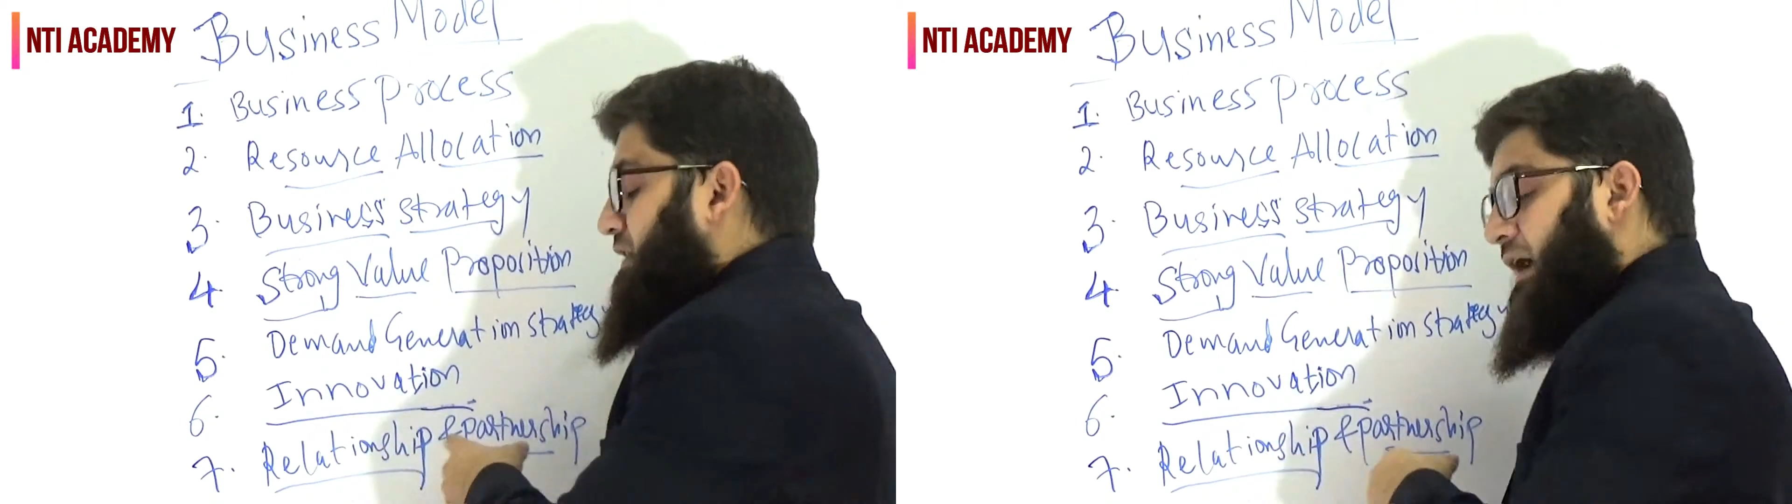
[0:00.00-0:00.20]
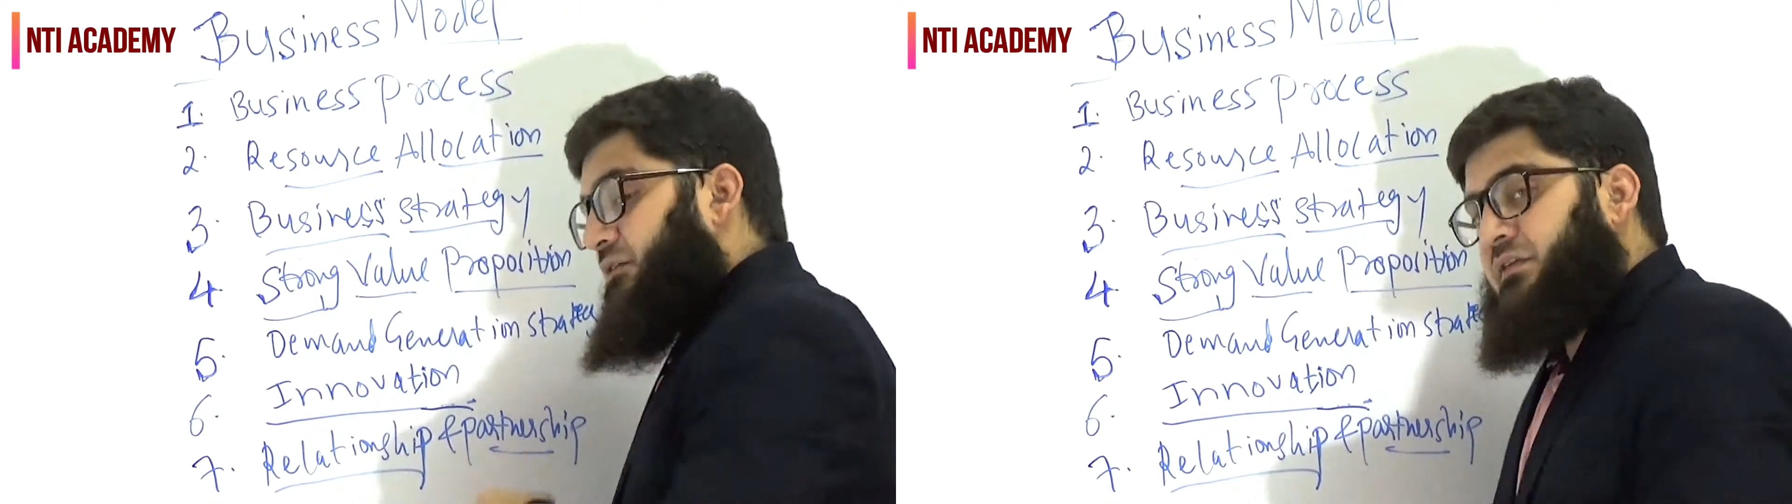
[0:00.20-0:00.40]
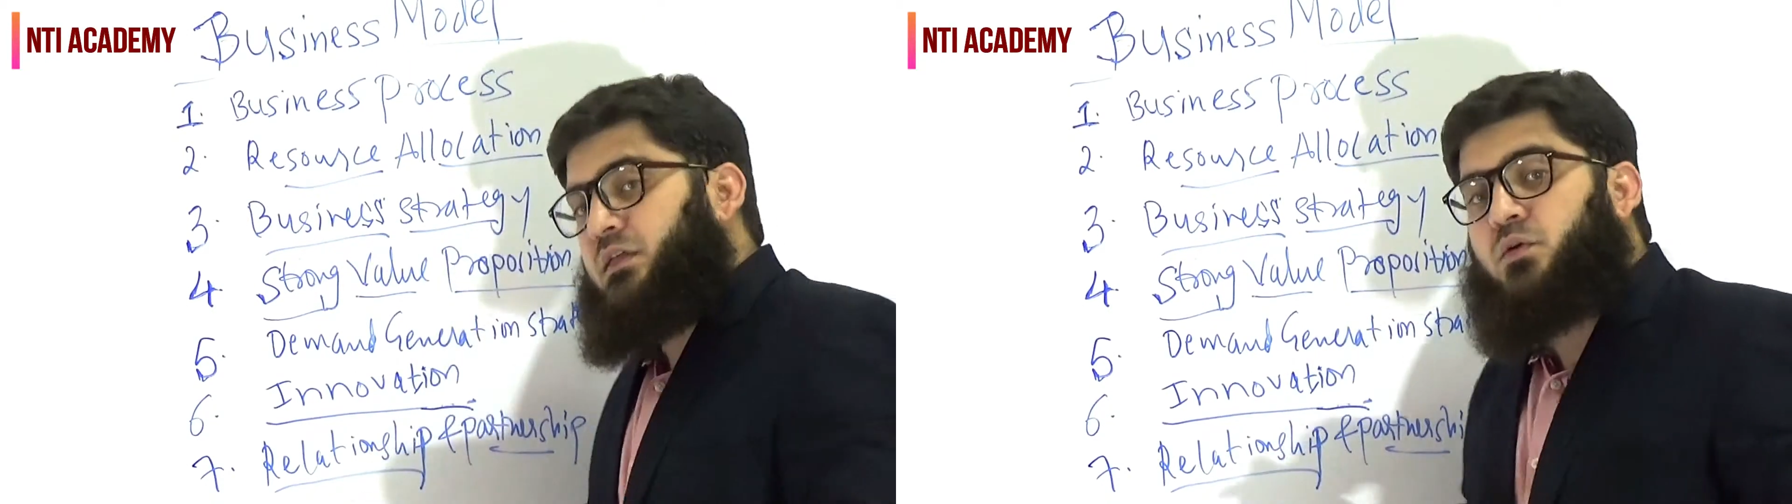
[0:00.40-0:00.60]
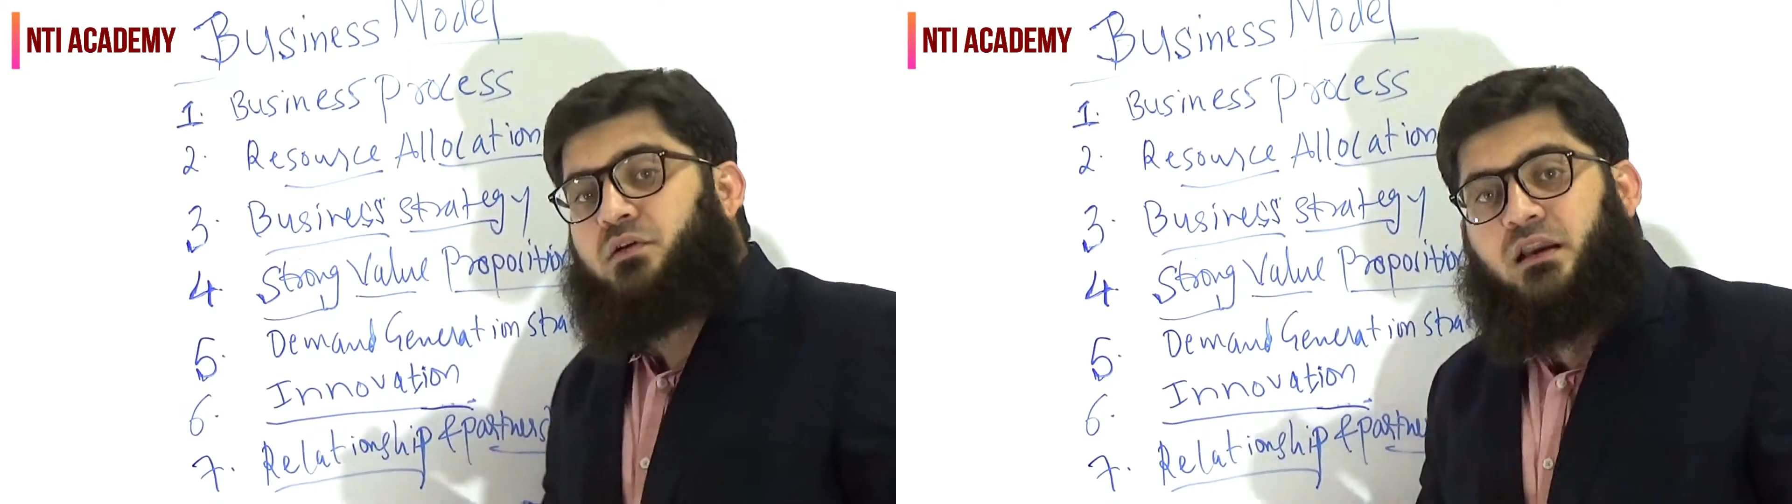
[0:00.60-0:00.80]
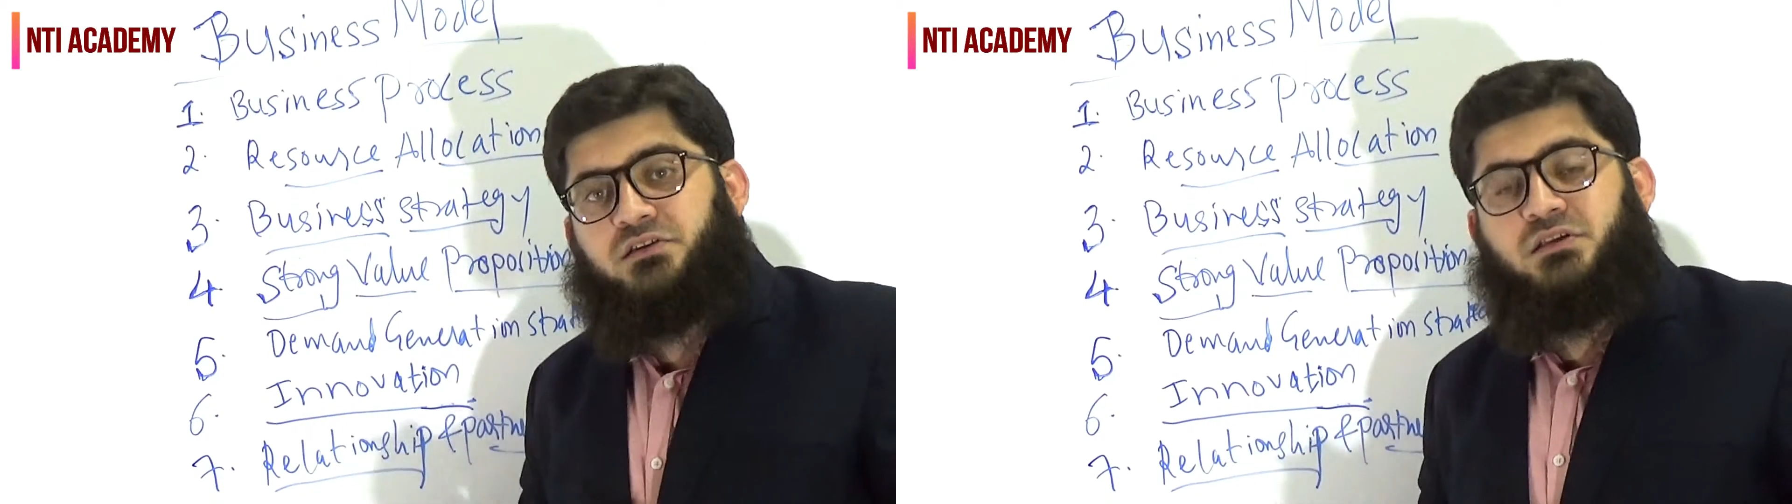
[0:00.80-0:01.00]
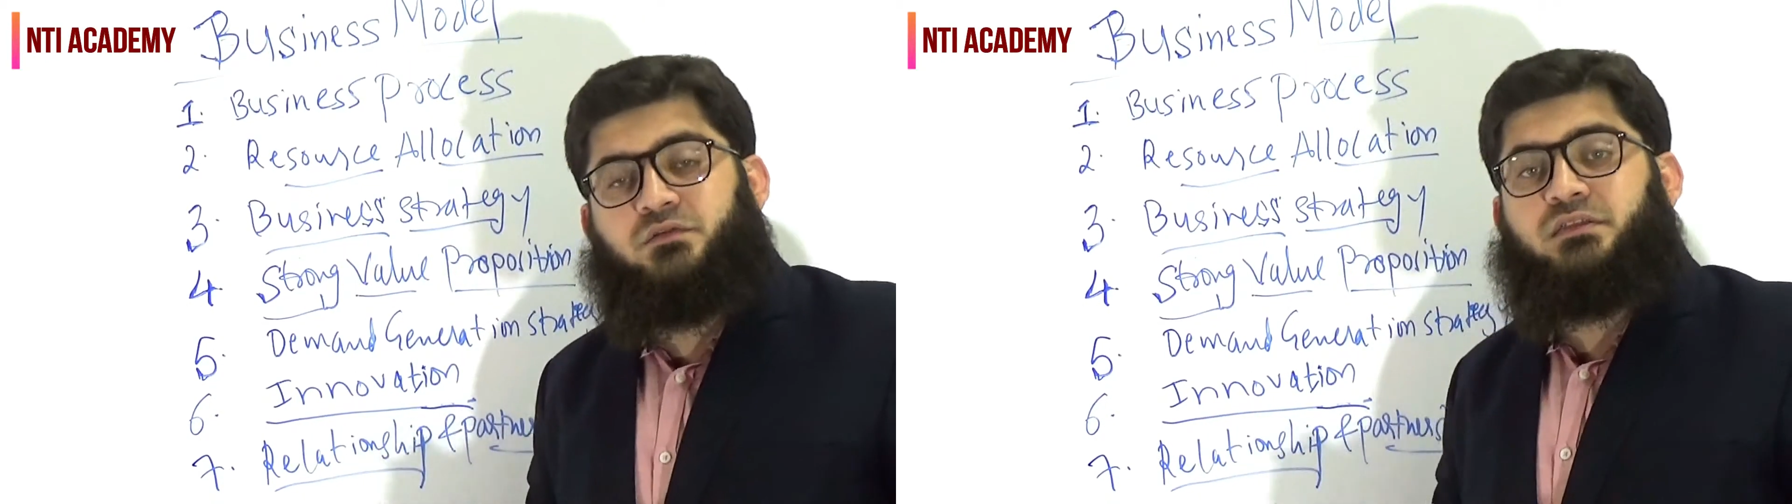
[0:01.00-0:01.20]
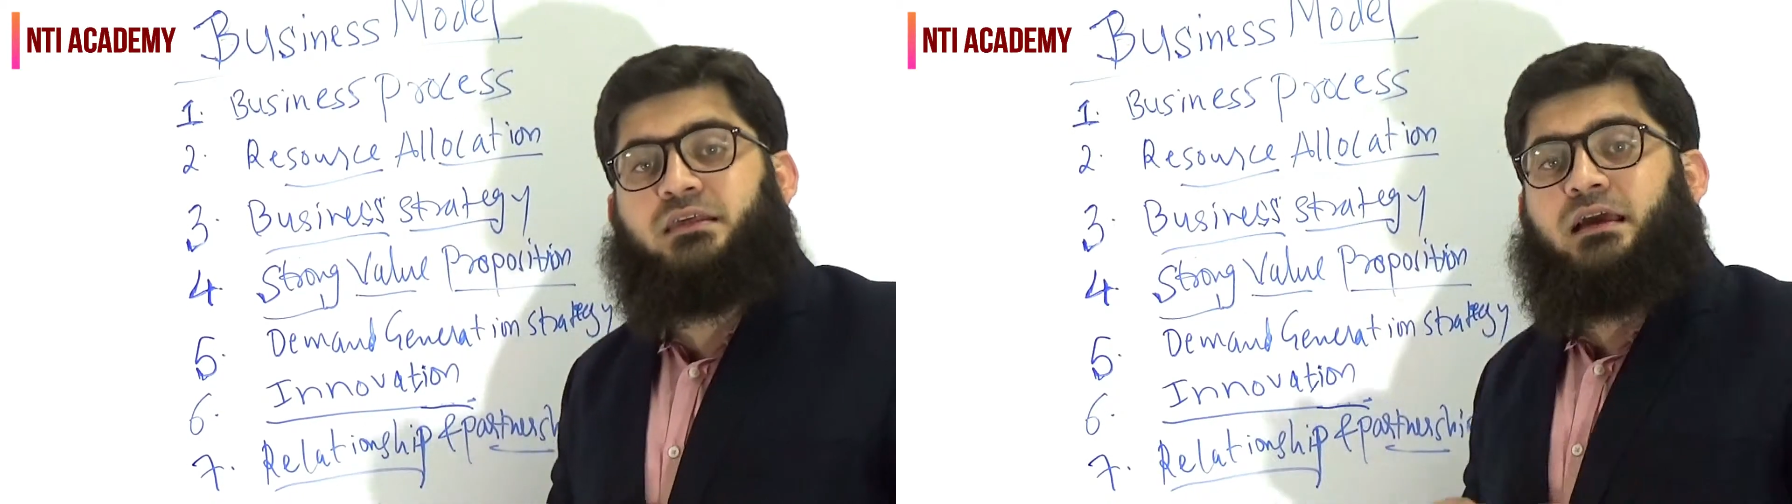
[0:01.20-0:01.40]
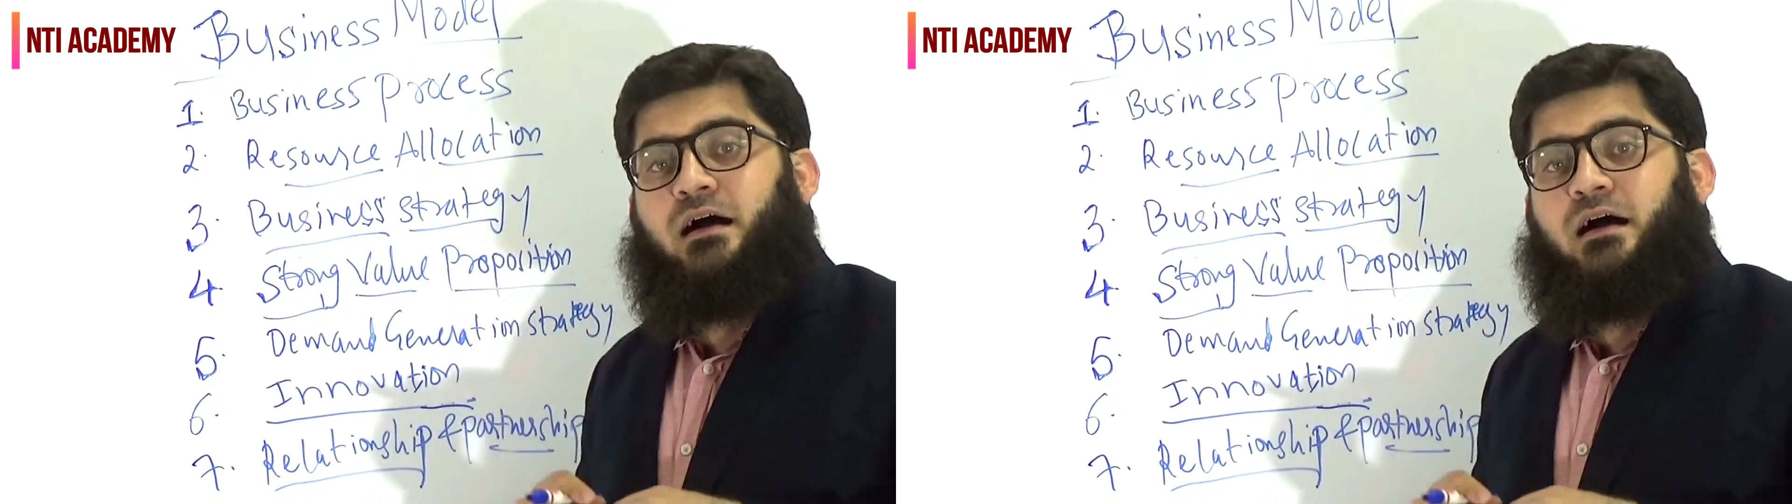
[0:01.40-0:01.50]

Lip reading: having the good relation with